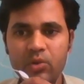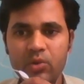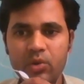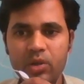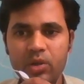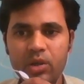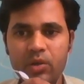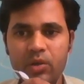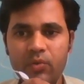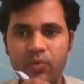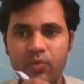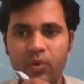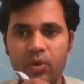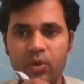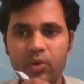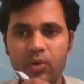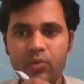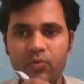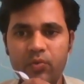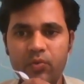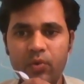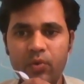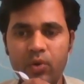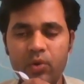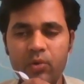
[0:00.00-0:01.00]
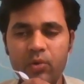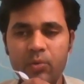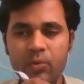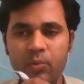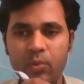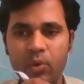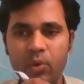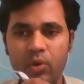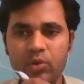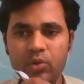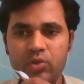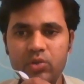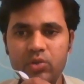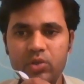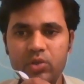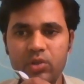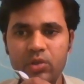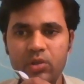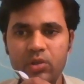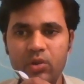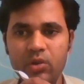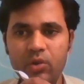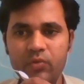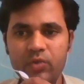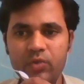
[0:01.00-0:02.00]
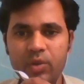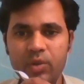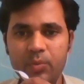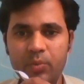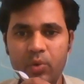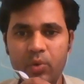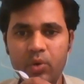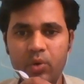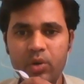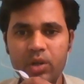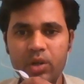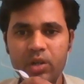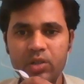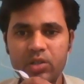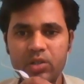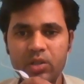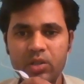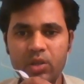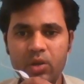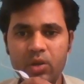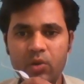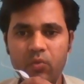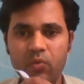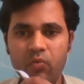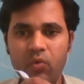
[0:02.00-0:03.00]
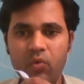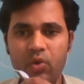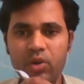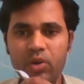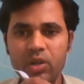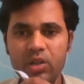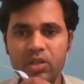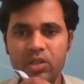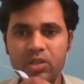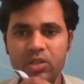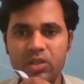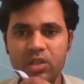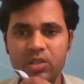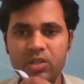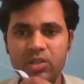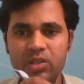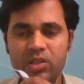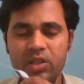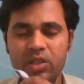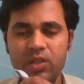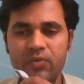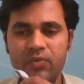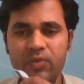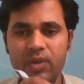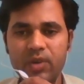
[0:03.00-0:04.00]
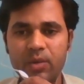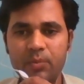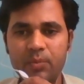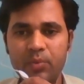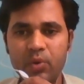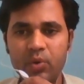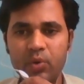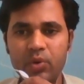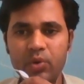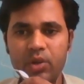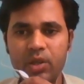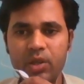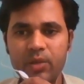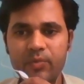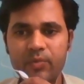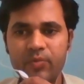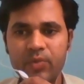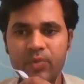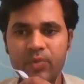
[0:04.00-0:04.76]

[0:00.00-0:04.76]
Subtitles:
Okay, for most of the products, water is the chief impurity.